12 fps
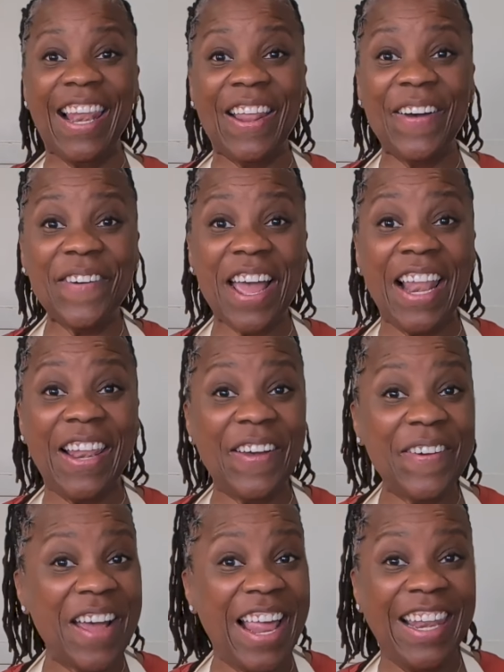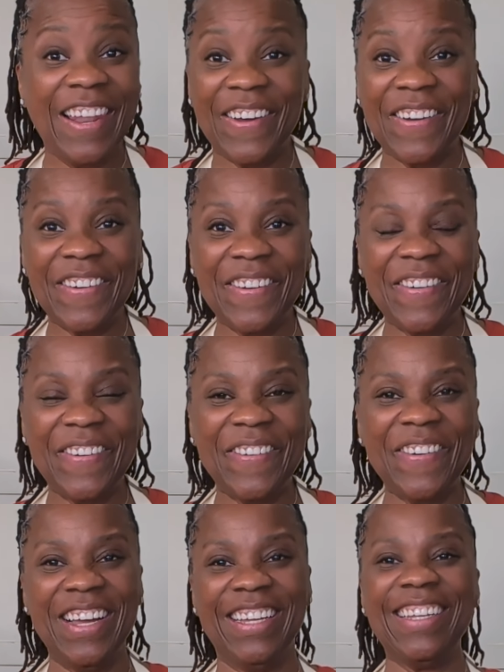Hello, hello,
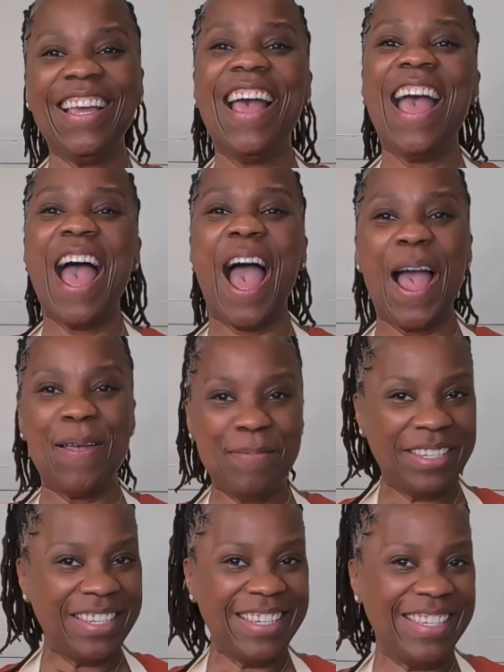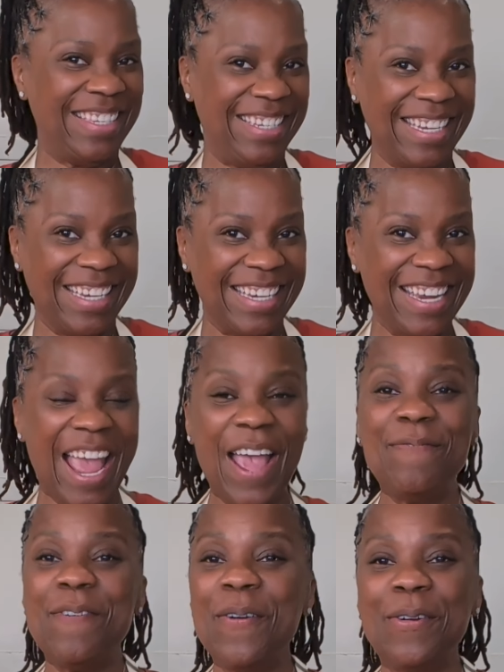hello. I'm Mrs. D
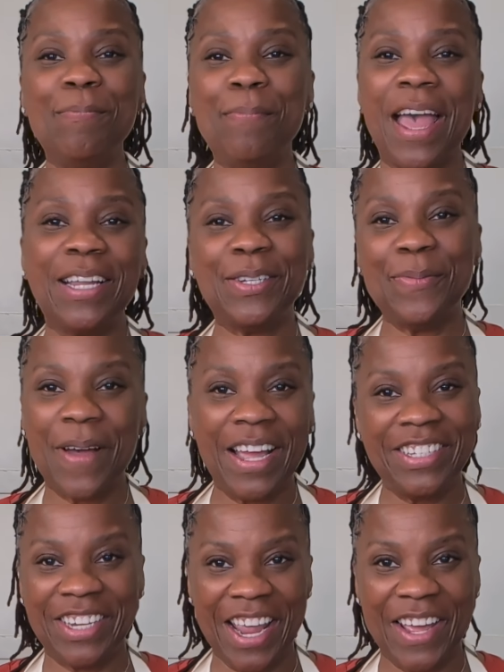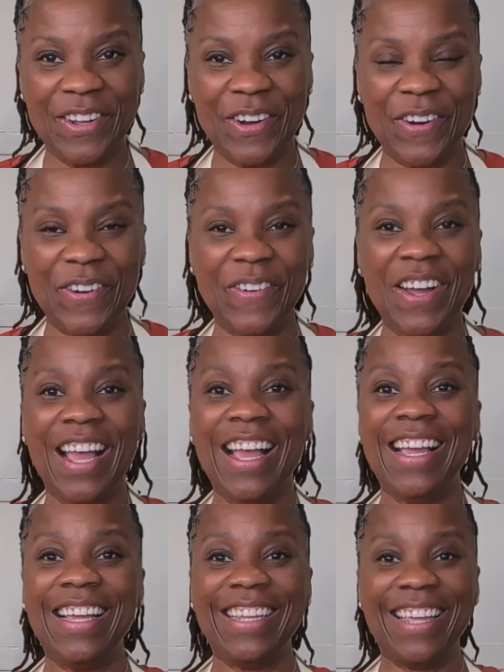and welcome back to my channel.
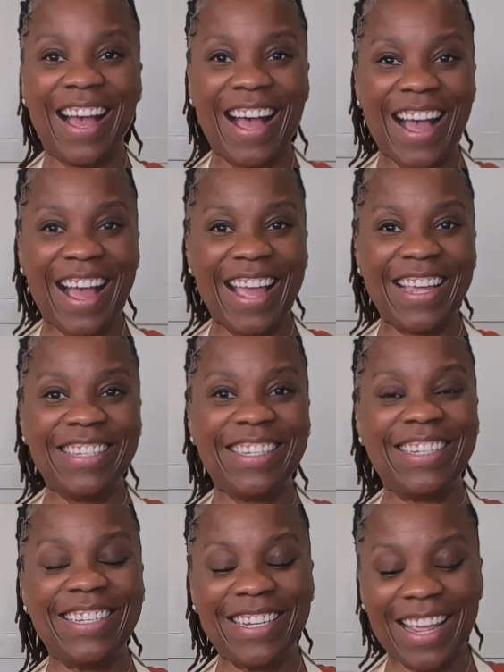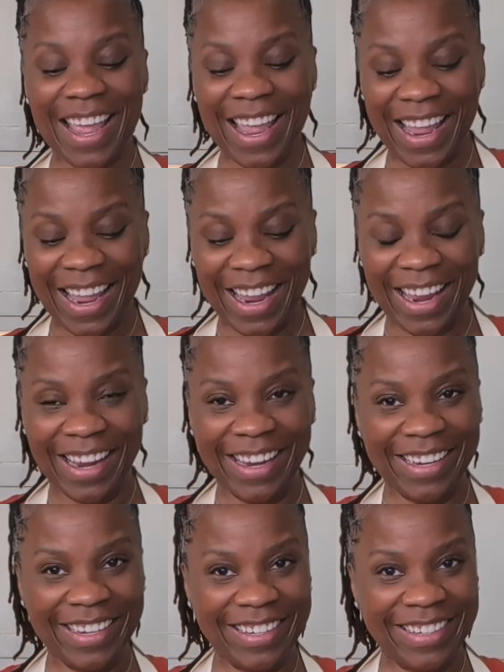Guys,
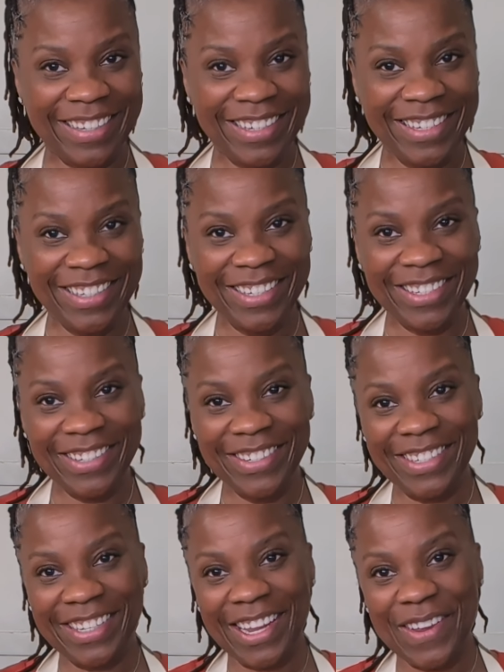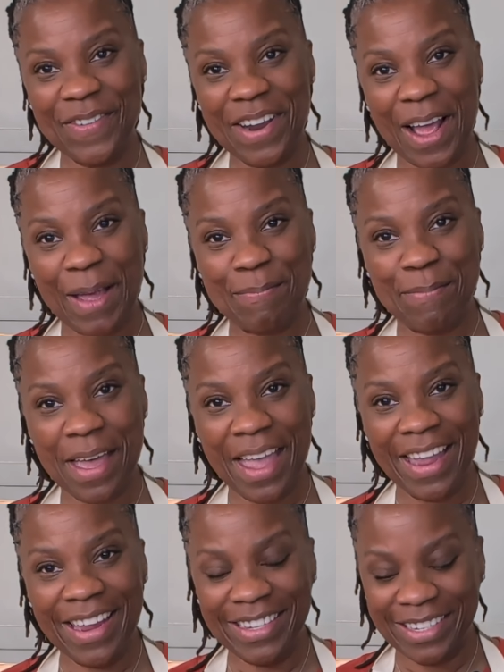today, you see what I
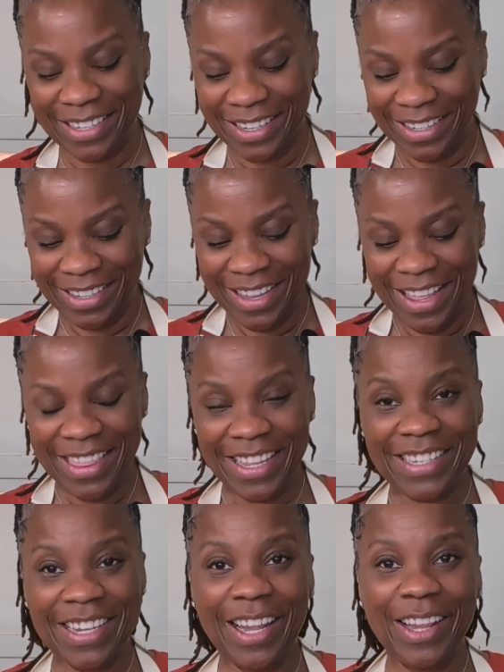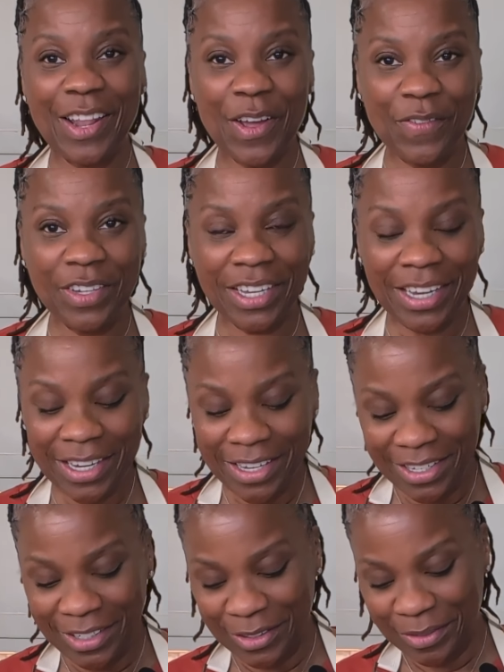baked? This lovely,
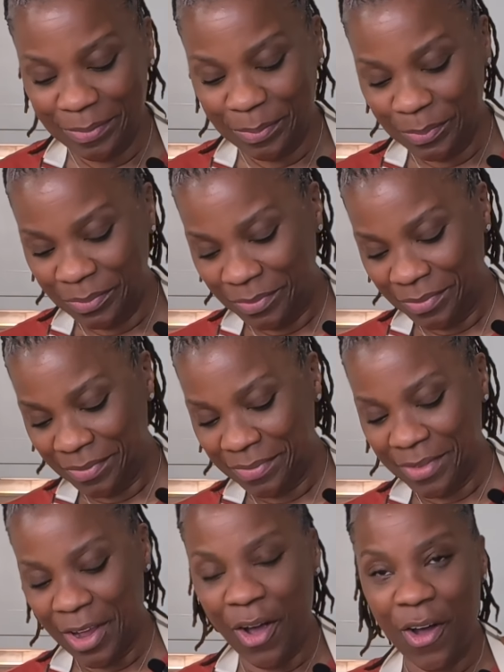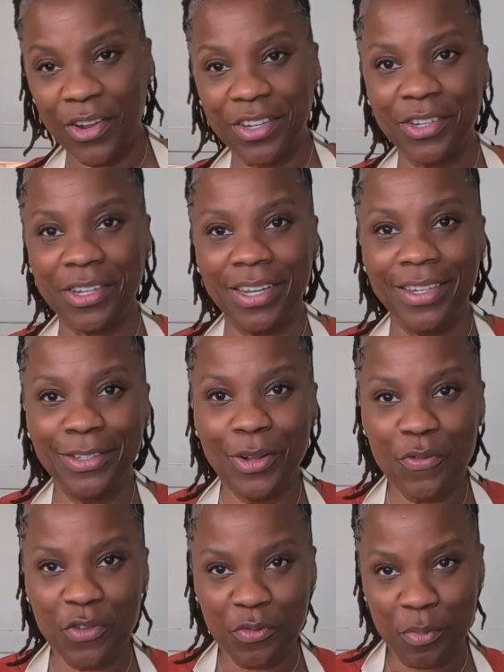odd looking
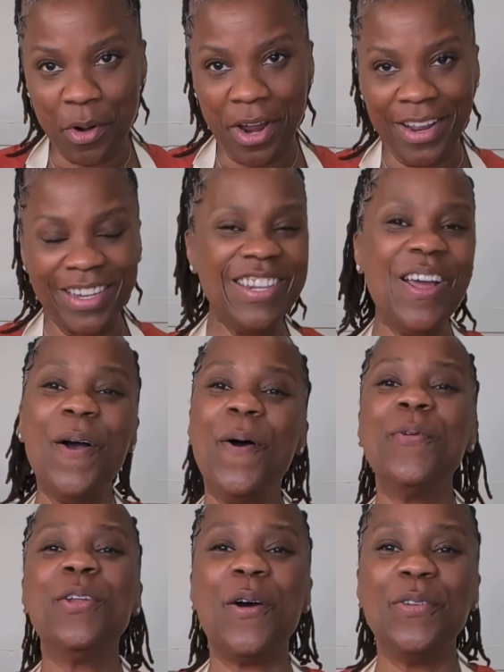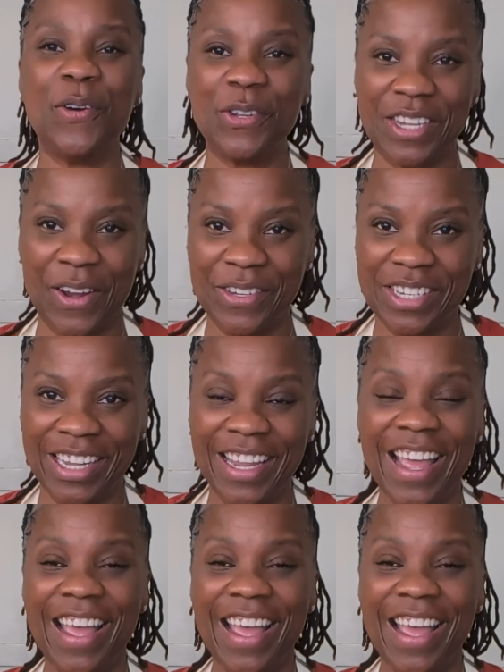loaf of bread. No, seriously.